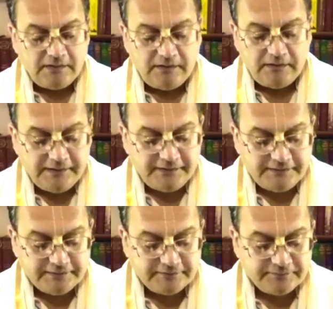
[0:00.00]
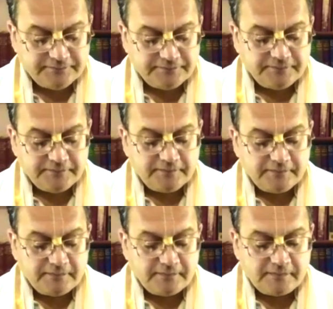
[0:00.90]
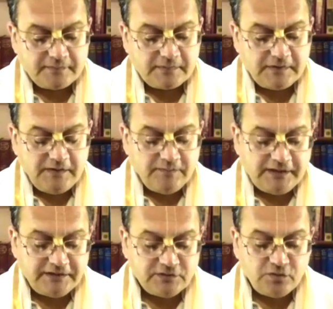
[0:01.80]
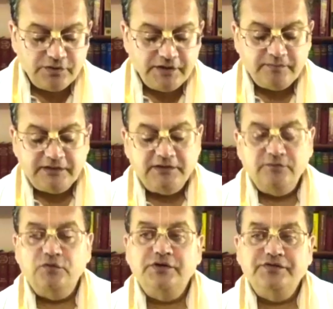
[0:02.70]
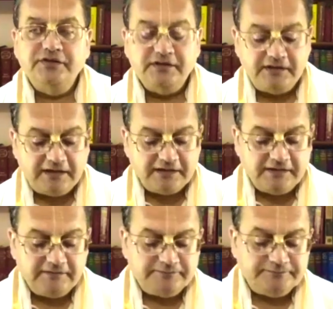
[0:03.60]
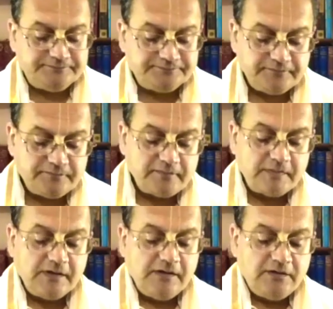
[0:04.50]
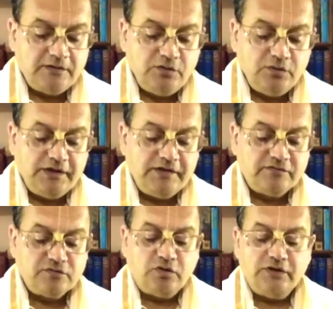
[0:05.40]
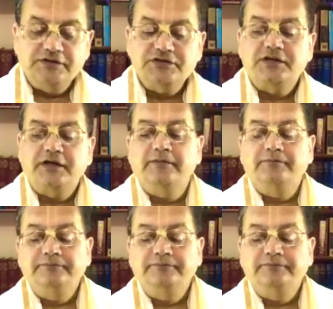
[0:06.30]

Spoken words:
And he met Gaudiya Math devotees in Dhaka during his college time.